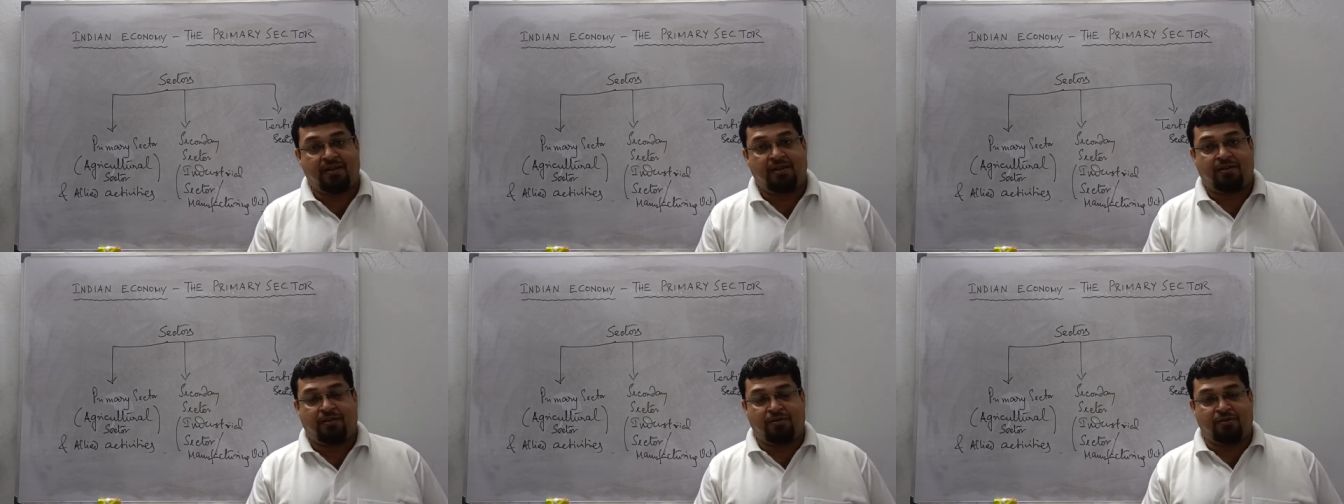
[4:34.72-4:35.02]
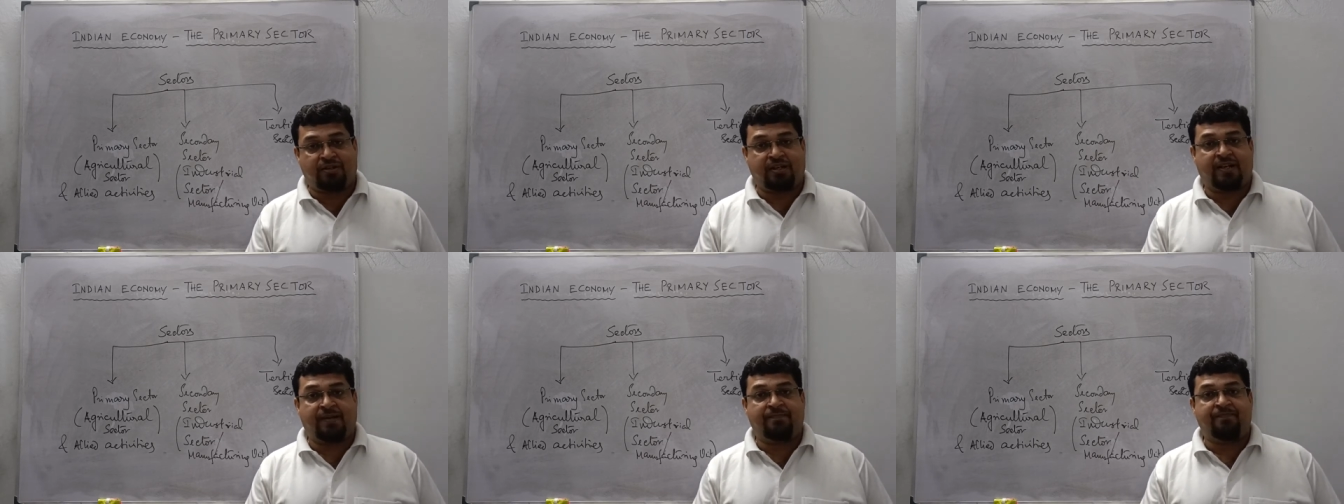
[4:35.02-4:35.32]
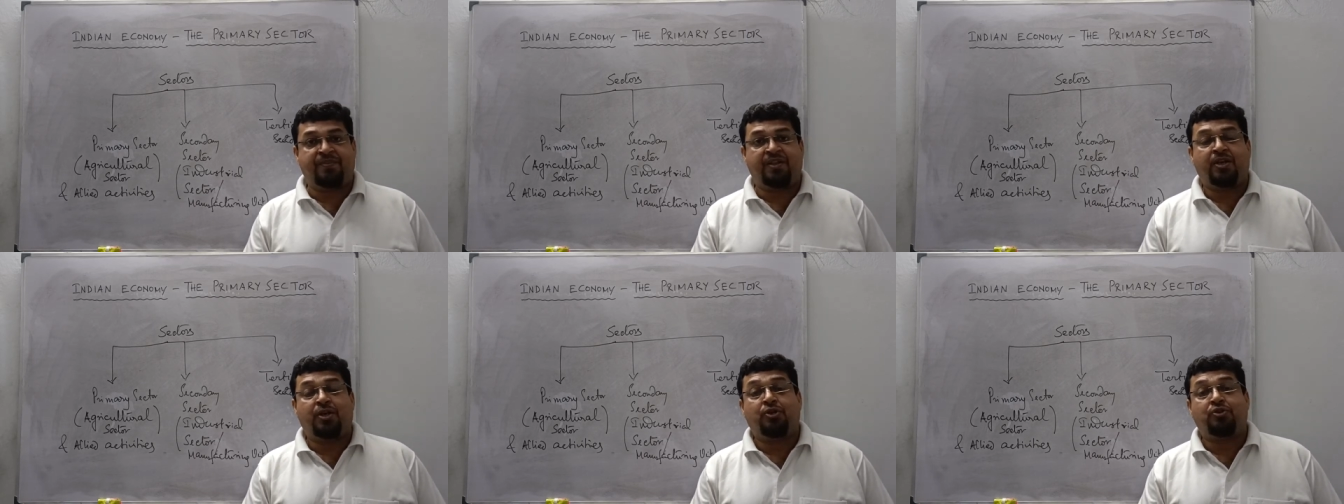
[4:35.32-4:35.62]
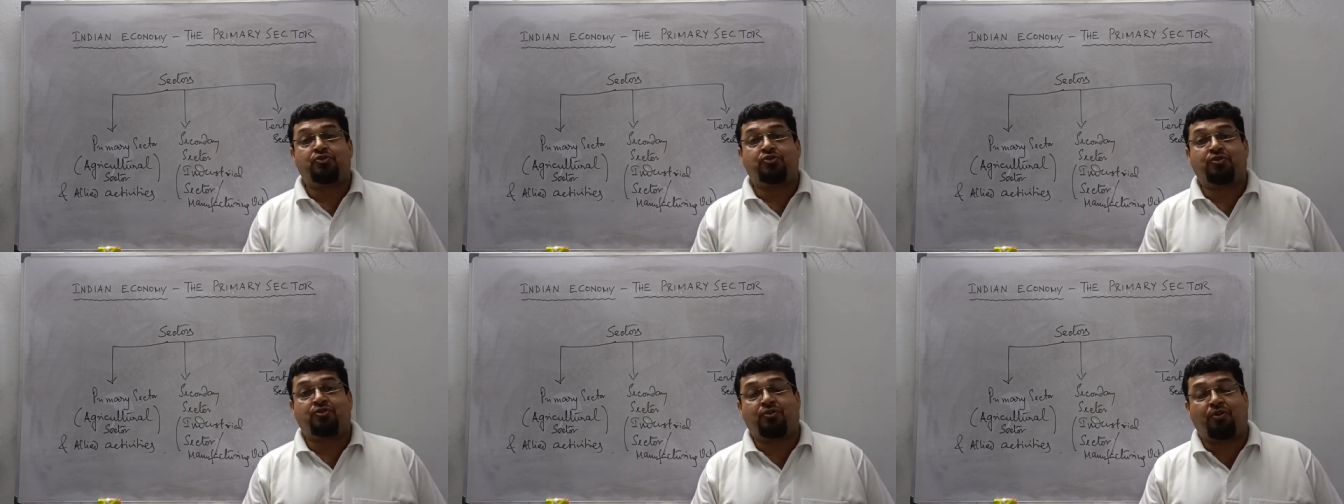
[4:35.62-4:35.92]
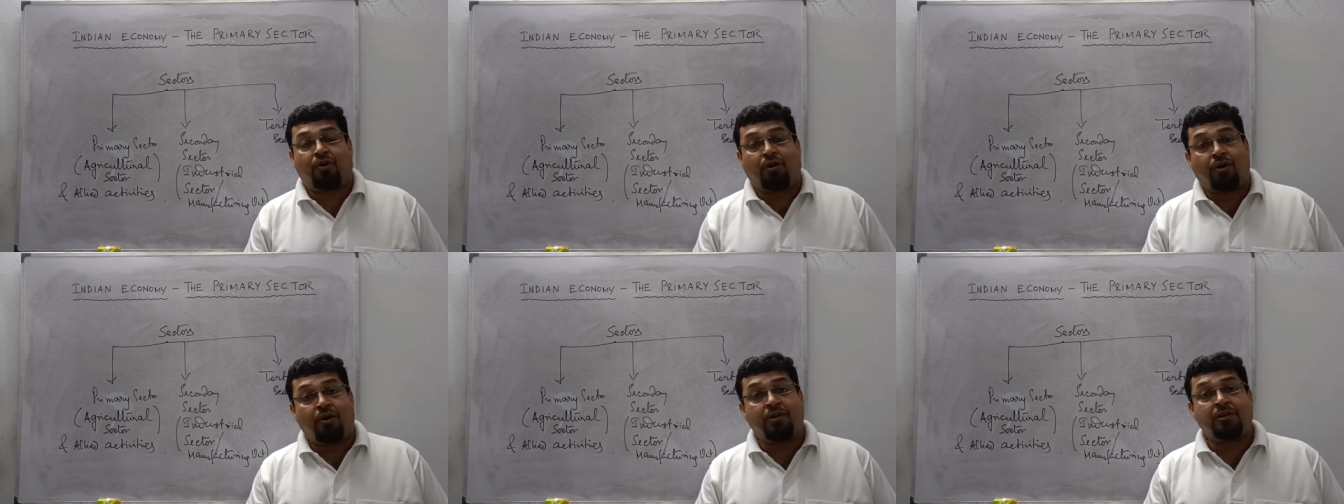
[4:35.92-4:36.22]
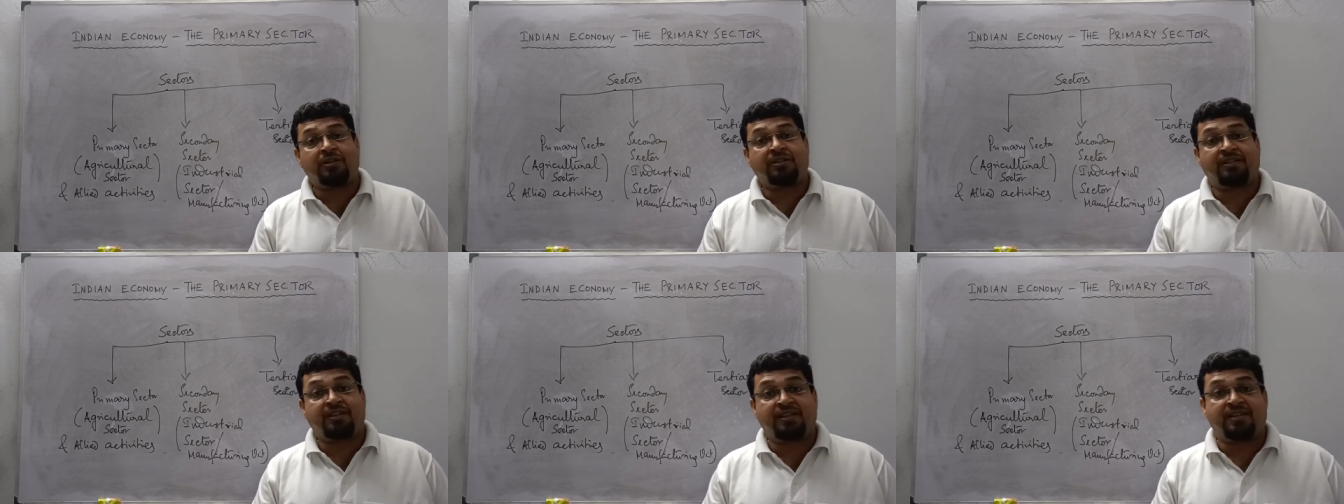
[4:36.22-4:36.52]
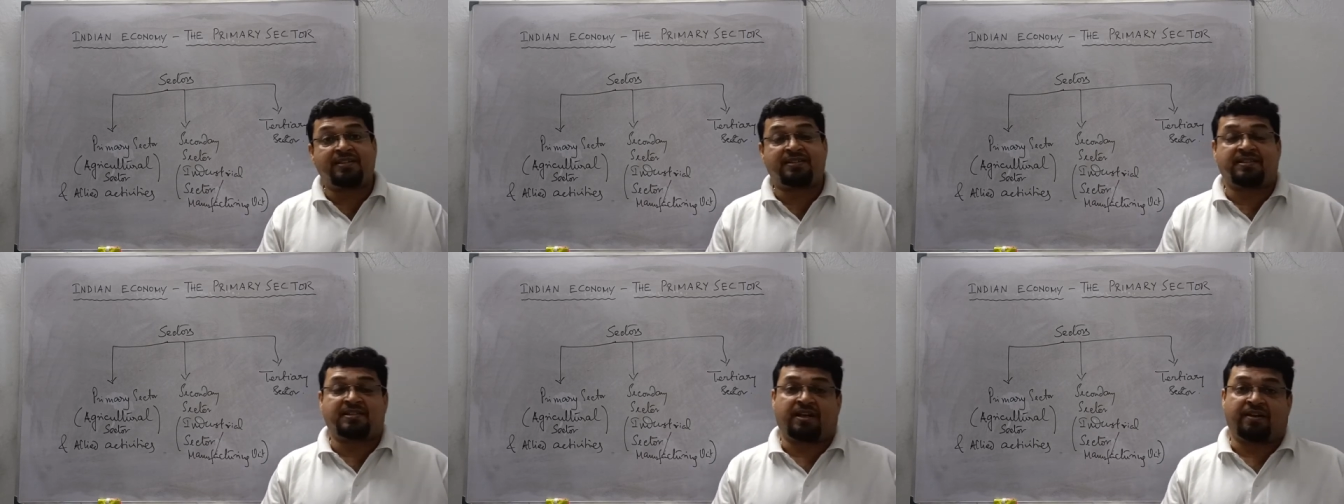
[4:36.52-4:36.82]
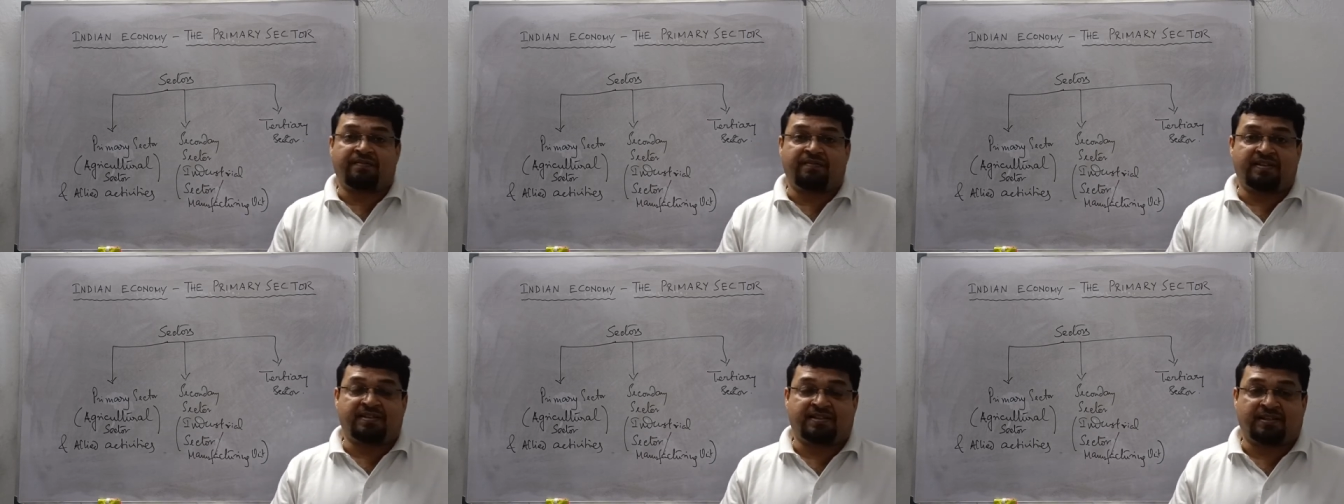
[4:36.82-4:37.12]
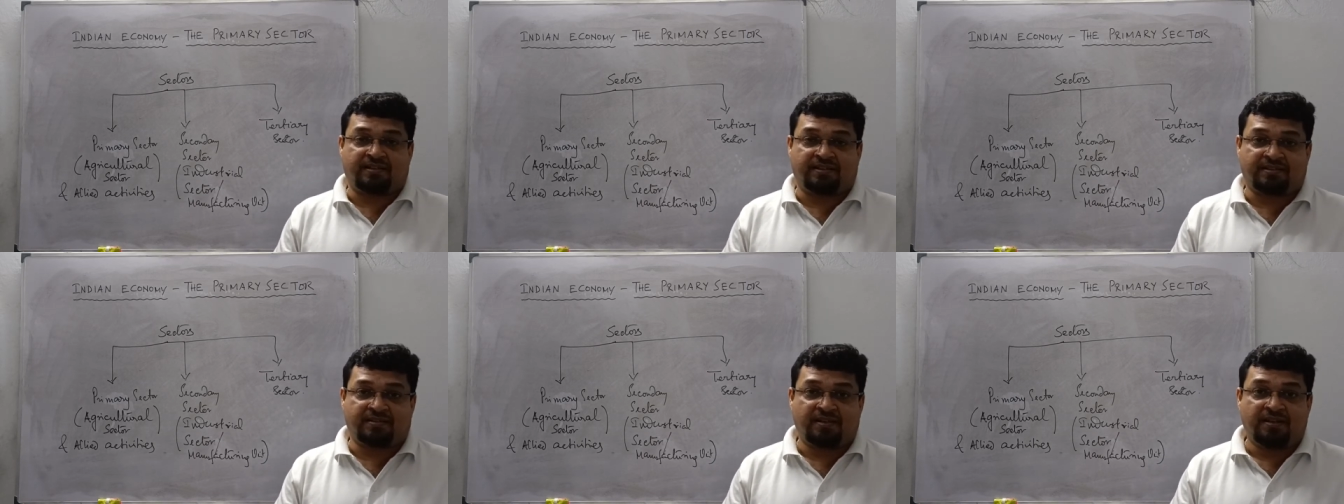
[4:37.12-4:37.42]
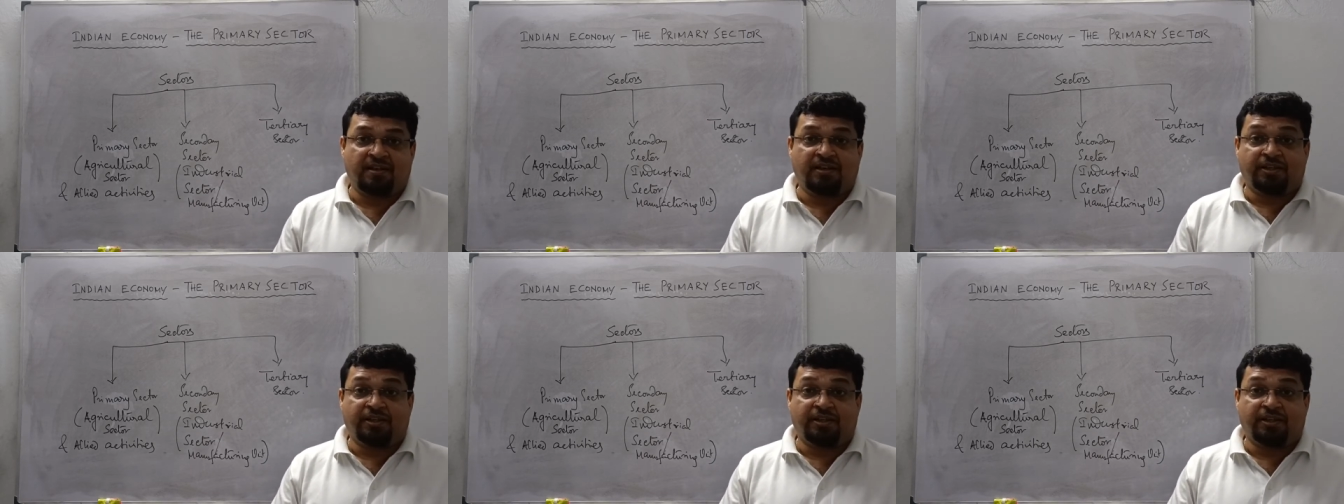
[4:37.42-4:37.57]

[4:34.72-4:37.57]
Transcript: okay. So all these services,